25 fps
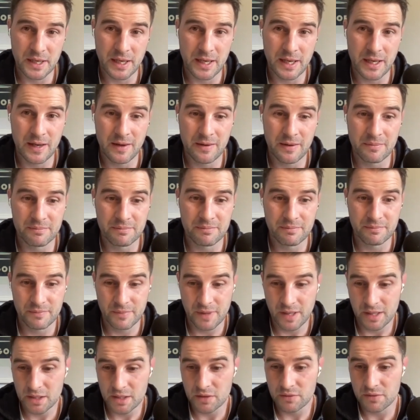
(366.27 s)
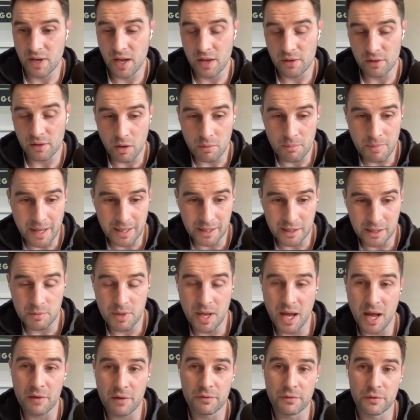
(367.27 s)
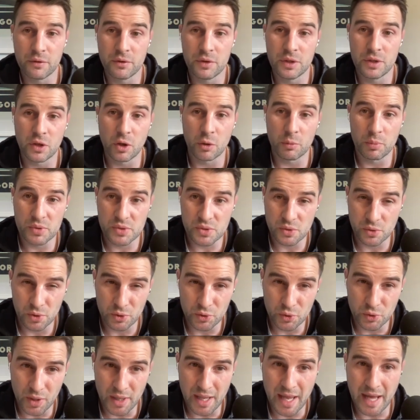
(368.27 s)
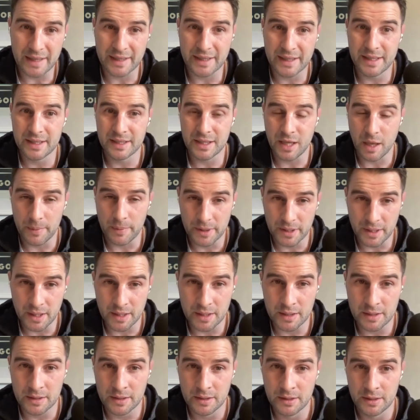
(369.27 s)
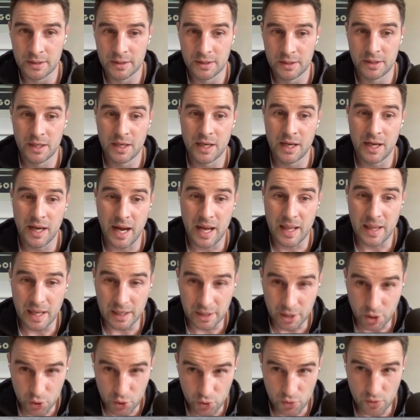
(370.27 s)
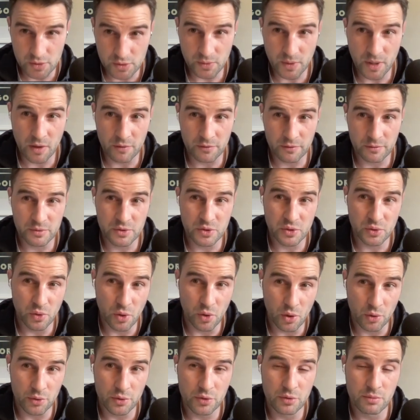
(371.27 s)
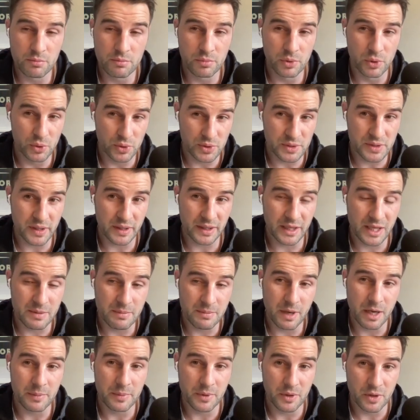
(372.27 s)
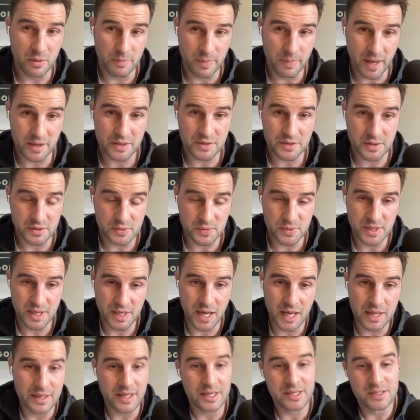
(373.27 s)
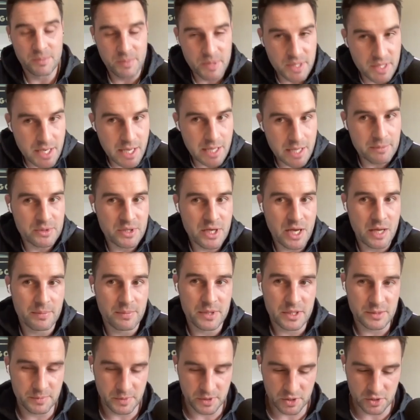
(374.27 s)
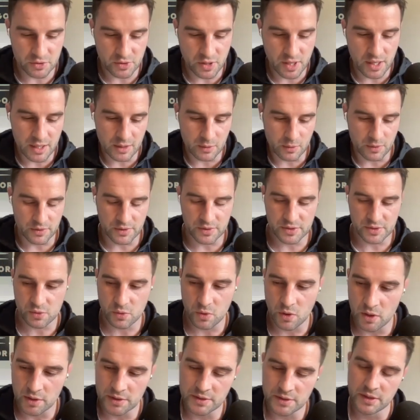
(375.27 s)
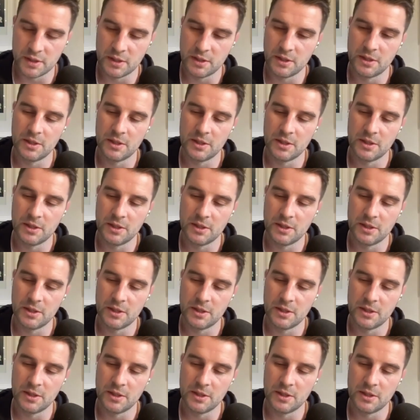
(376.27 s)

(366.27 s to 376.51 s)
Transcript: Um, and you've now got Manny Meafou, you've got Posolo Tuilagi coming in, Alagahu as well from Toulon, who looks like he might be on the bench this weekend, hasn't been named yet, but he's been training with the squad.